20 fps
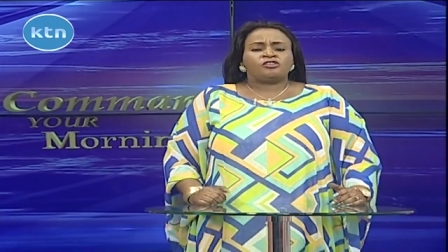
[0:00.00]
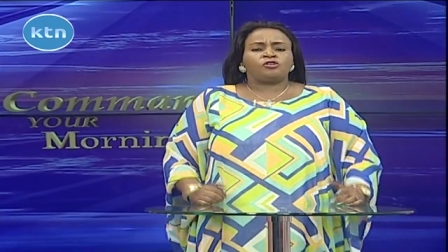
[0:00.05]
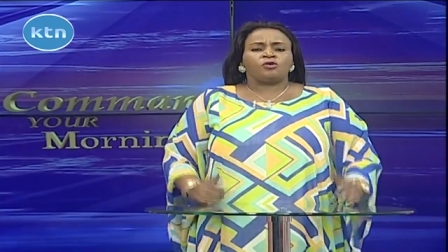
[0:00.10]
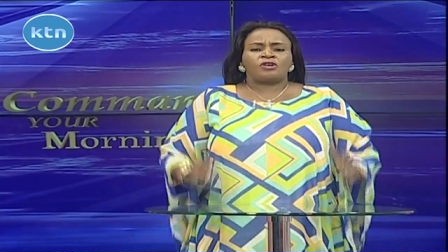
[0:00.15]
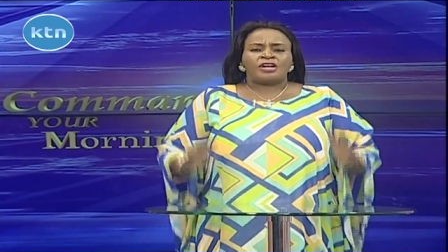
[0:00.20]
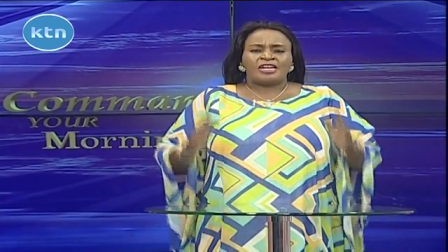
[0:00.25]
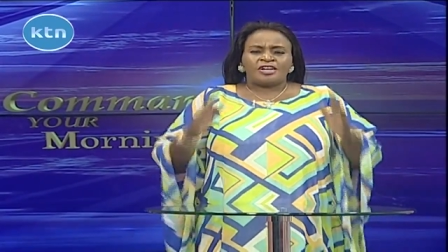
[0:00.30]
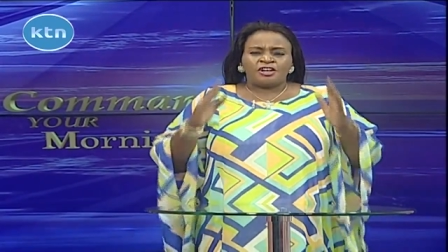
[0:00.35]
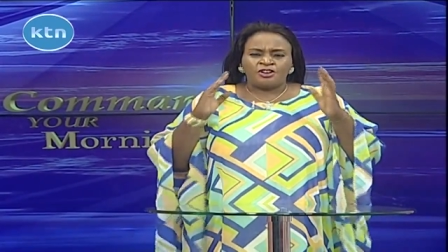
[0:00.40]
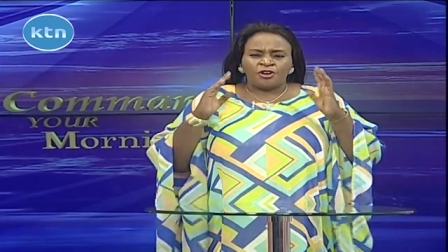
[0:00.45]

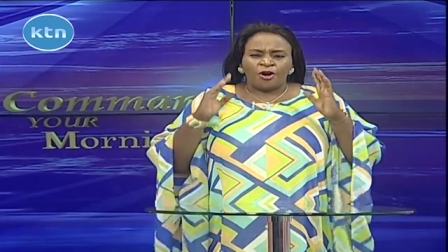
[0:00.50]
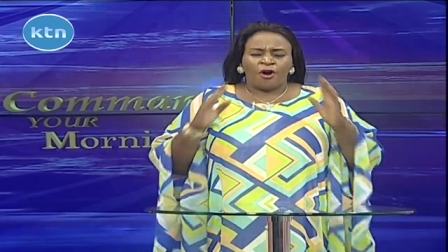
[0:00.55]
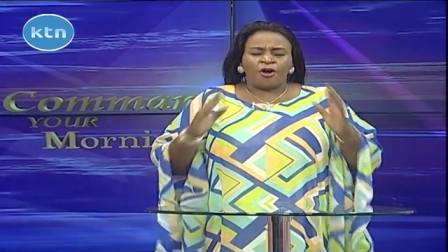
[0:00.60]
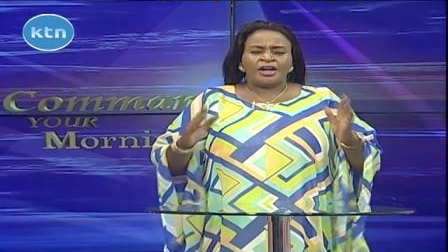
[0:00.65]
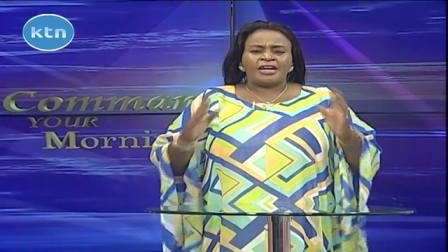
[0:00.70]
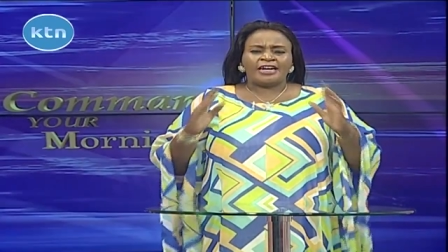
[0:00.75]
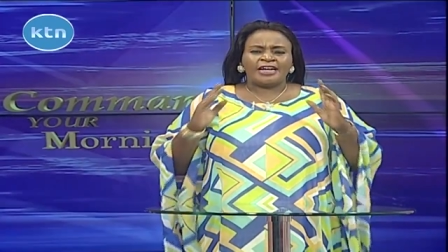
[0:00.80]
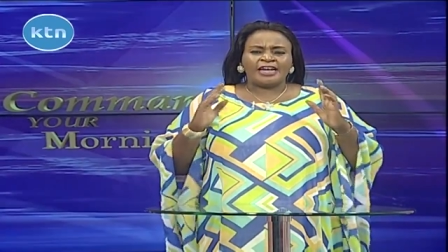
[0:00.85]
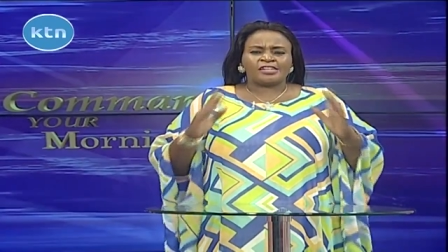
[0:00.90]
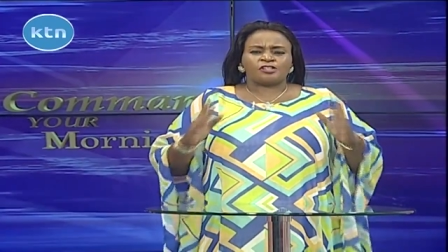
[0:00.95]
You
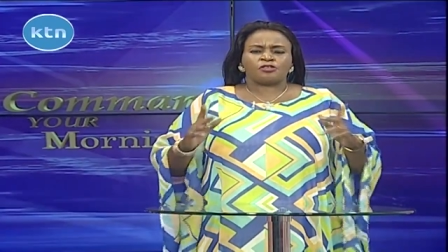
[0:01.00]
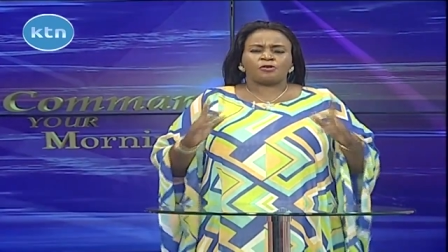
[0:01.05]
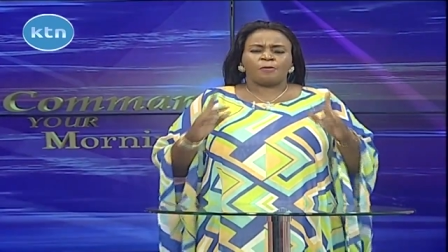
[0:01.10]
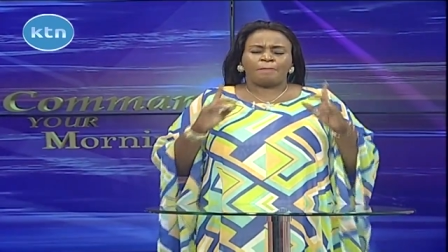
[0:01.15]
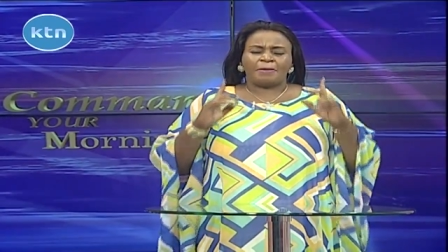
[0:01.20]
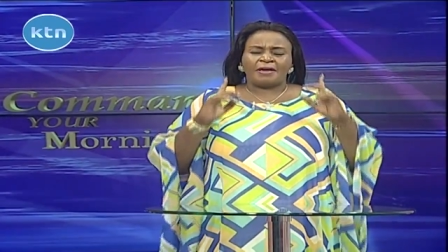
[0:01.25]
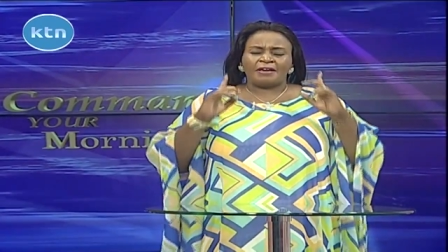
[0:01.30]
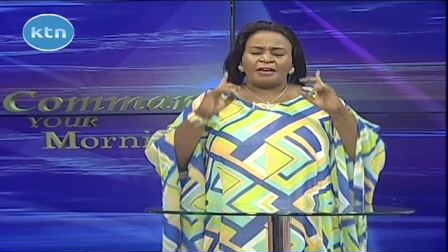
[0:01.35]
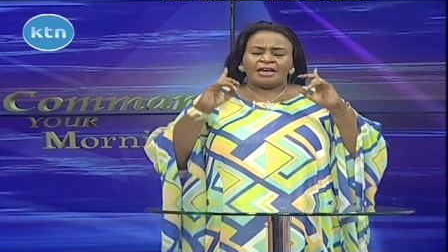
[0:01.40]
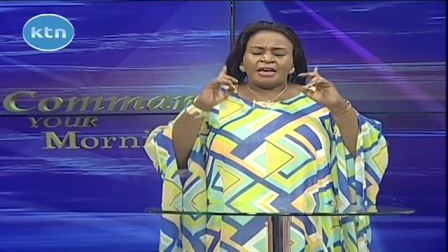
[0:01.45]
don't need to
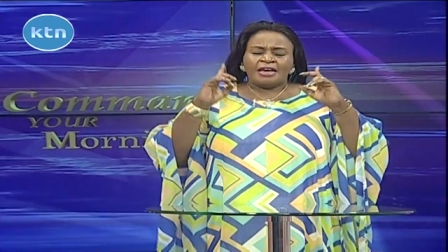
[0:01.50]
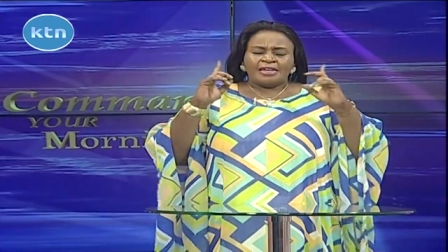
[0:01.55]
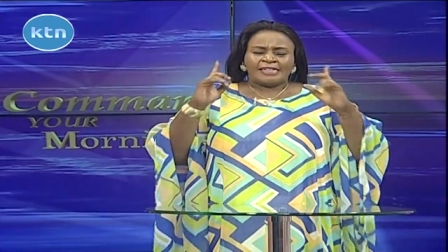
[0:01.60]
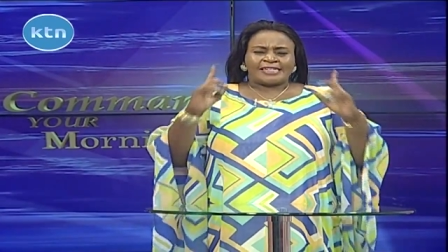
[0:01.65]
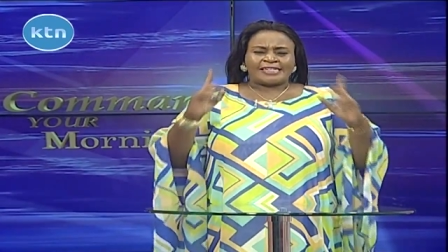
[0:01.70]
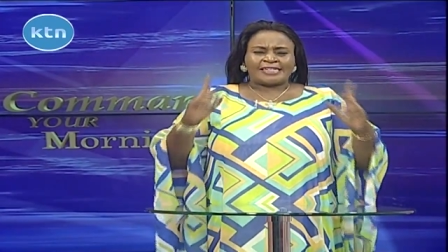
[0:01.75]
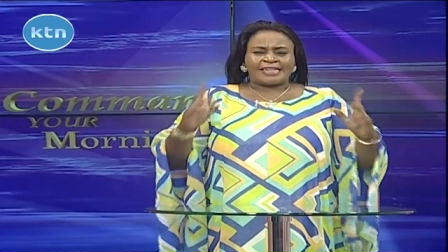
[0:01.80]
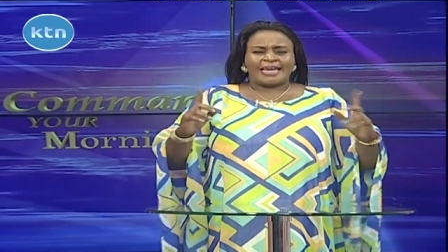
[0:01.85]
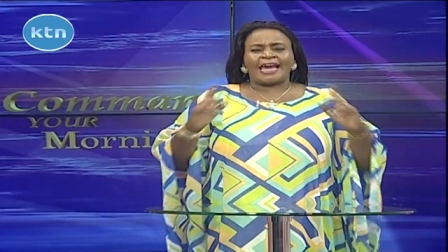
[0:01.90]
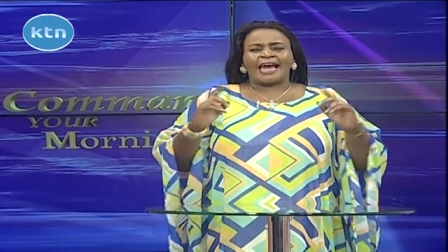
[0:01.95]
be
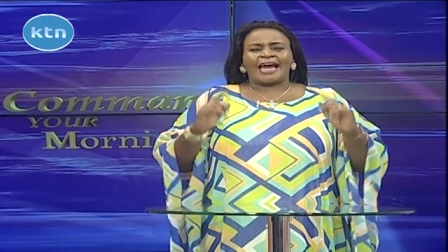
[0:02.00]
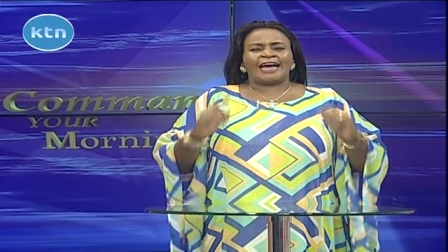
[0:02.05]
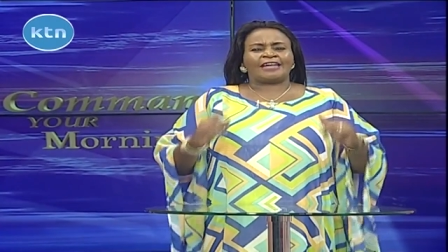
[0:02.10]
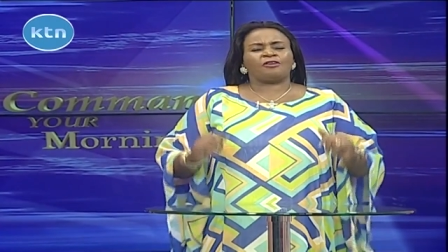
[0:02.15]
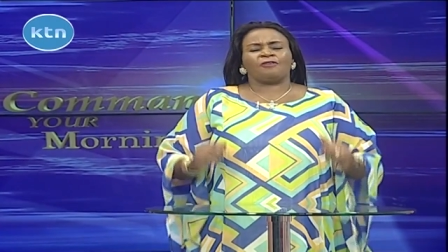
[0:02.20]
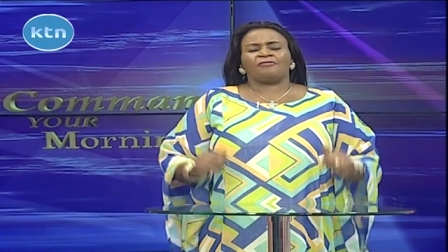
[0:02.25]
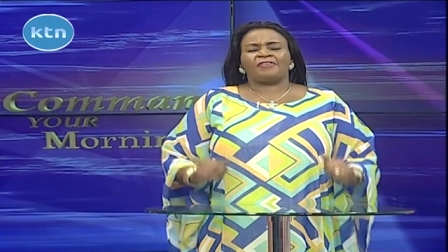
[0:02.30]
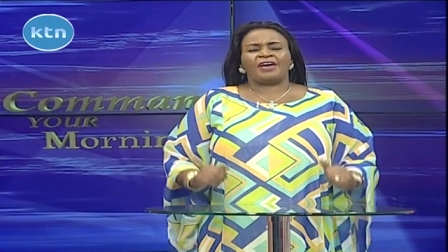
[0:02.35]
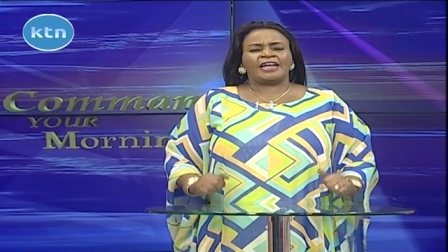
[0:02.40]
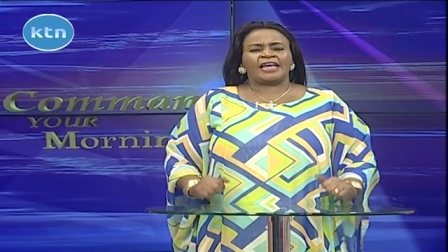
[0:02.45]

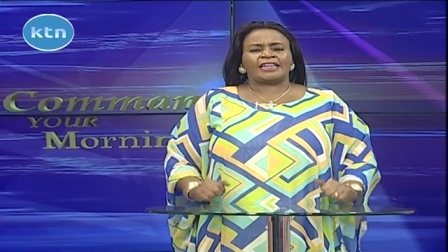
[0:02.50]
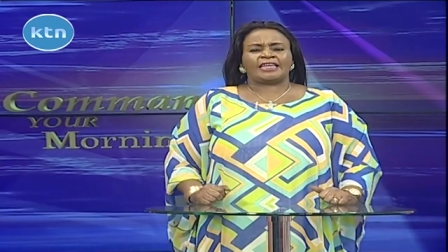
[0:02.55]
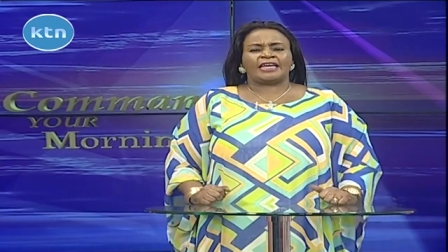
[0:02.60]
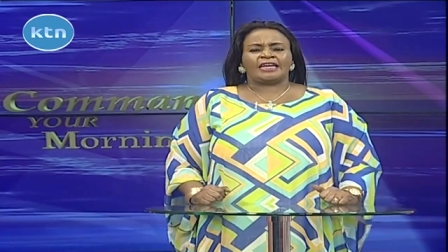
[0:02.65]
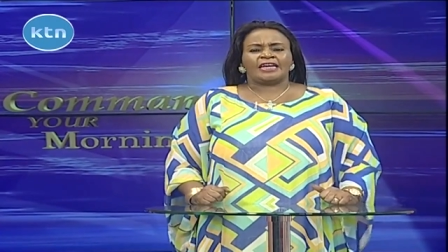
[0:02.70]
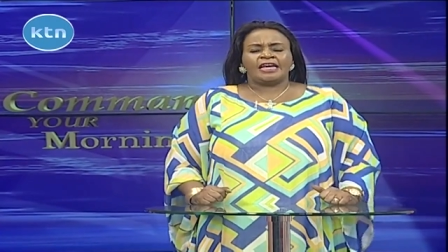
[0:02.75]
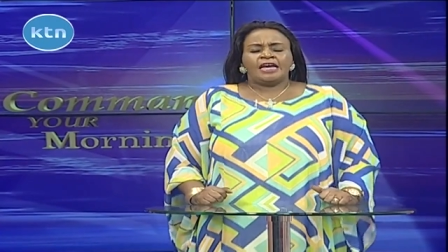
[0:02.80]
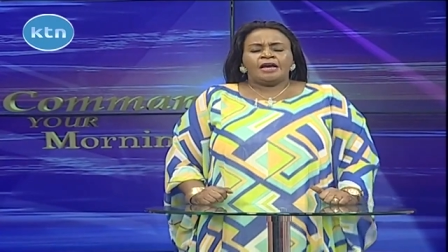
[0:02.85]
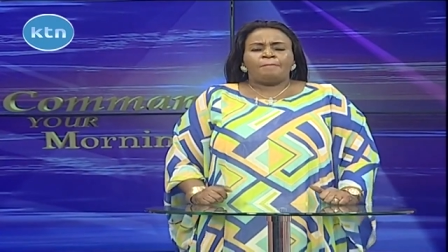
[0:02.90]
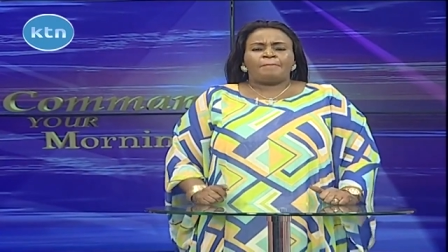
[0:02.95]
scared of
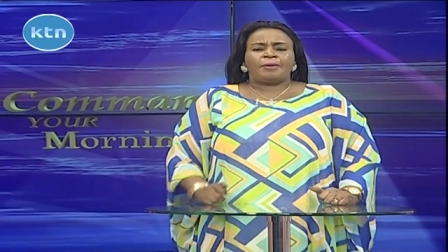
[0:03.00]
anything